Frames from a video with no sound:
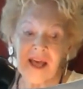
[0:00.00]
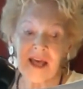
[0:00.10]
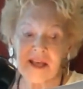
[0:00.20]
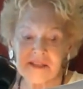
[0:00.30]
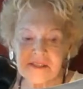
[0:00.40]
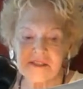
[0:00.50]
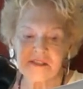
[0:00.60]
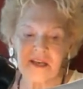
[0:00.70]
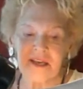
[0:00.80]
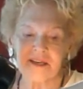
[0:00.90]
and
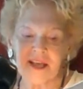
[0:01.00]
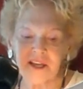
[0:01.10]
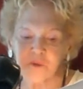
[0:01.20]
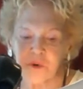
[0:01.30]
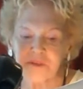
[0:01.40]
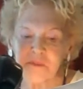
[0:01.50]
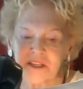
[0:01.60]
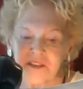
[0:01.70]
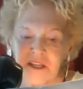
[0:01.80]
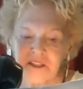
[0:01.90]
an Edward
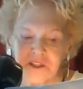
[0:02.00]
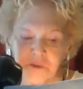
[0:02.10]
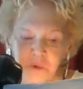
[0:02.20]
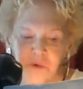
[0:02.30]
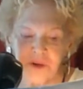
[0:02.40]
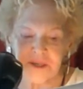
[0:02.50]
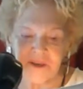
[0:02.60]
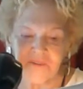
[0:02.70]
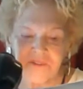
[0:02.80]
MacDonald Award.